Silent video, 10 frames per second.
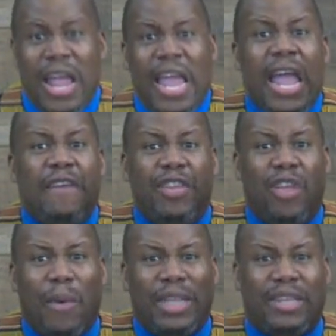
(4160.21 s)
Even
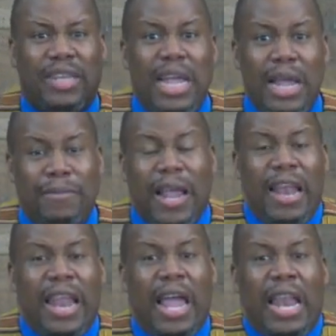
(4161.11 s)
though it seems
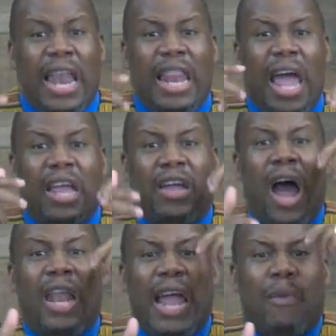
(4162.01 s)
like
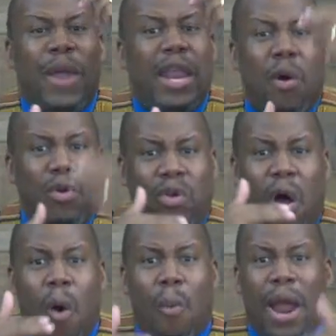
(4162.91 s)
we don't
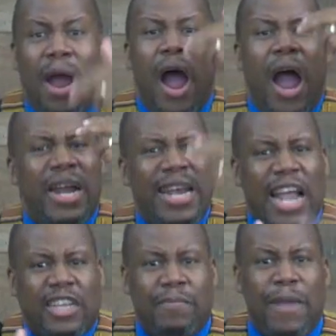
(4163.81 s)
know where our
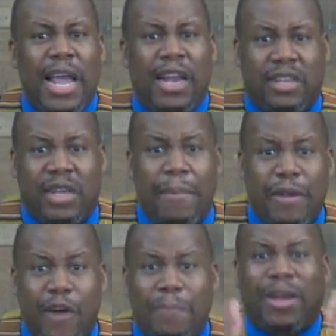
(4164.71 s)
next meal is coming
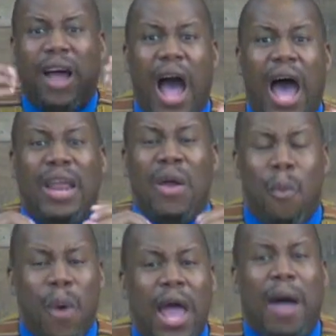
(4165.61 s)
from, God
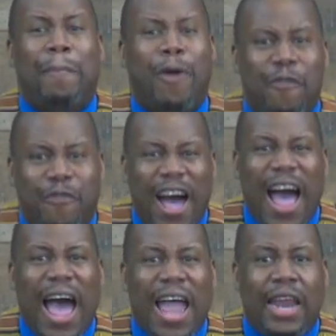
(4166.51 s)
will
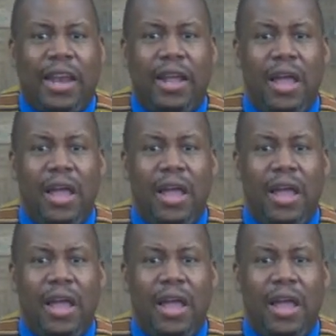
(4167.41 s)
provide.